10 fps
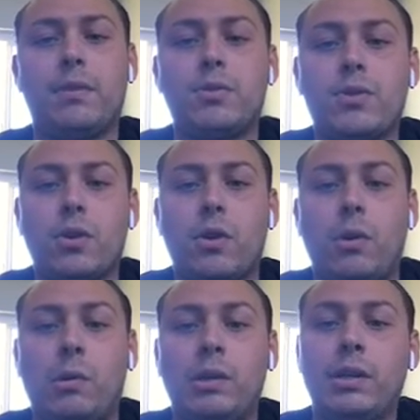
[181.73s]

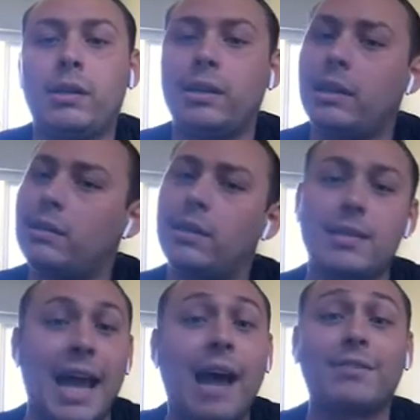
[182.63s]
So it
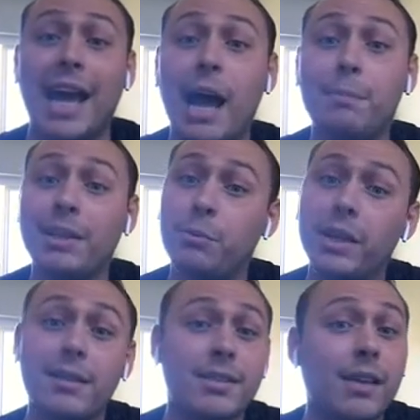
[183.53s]
doesn't have to happen, and
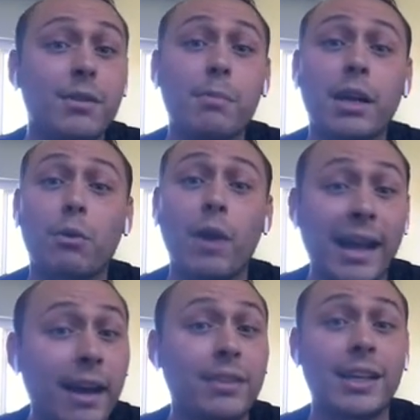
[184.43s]
we can save you money
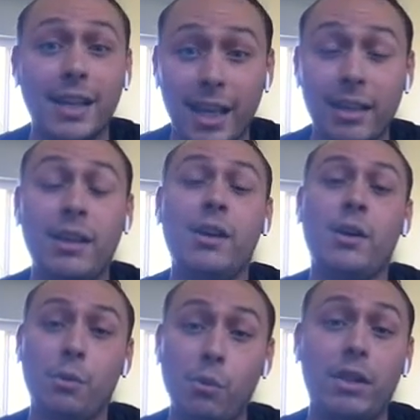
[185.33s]
right out the gate
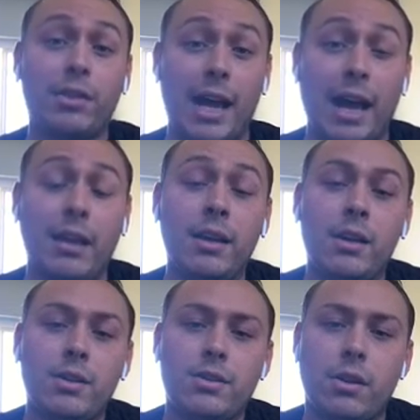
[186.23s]
with that.
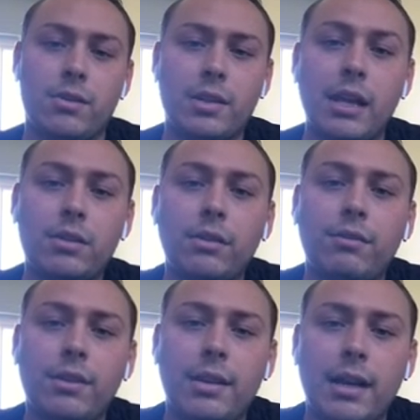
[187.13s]
So stay
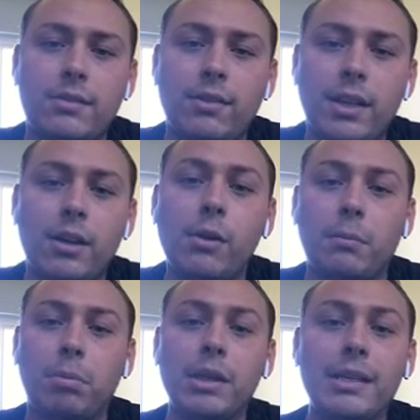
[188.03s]
tuned for the next video,
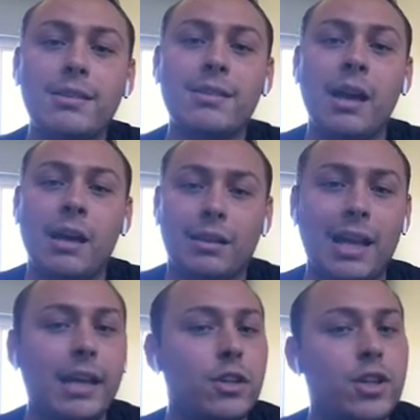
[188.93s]
and please
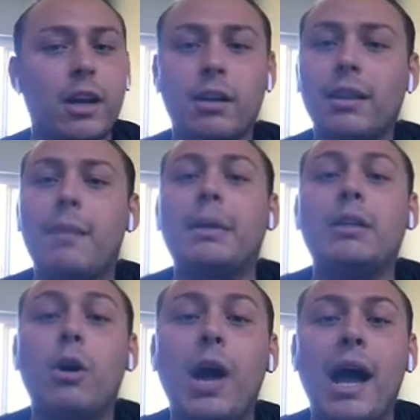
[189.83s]
like, share, and let me
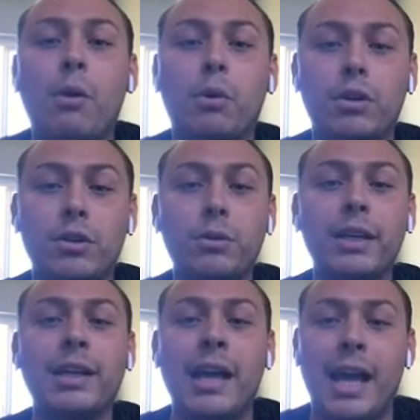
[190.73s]
know how we're
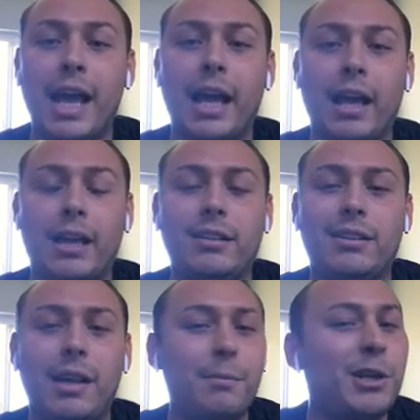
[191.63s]
doing, and
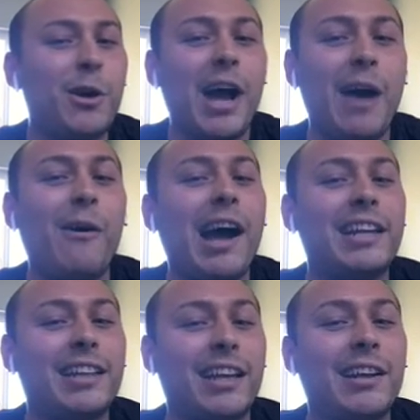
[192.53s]
let me know how
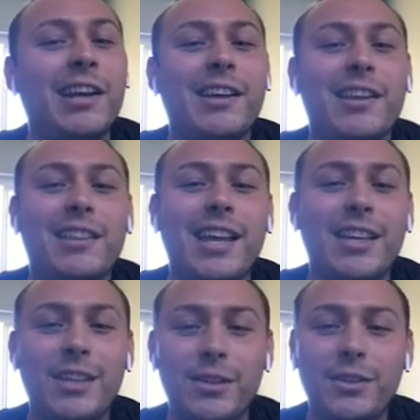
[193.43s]
I did.
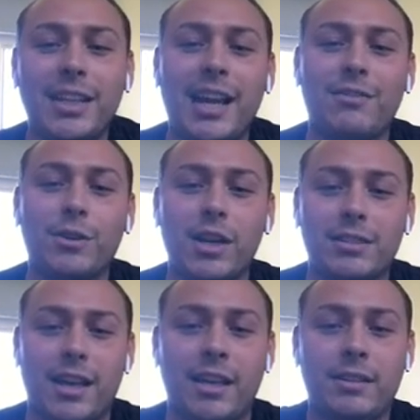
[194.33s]
Thank you. Have a
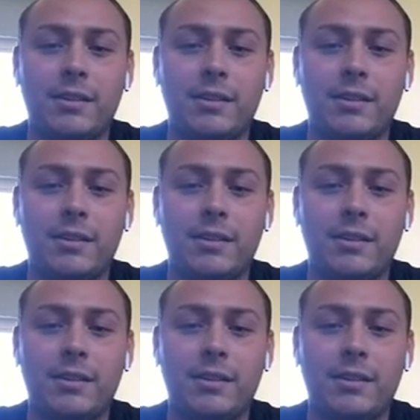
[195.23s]
great day.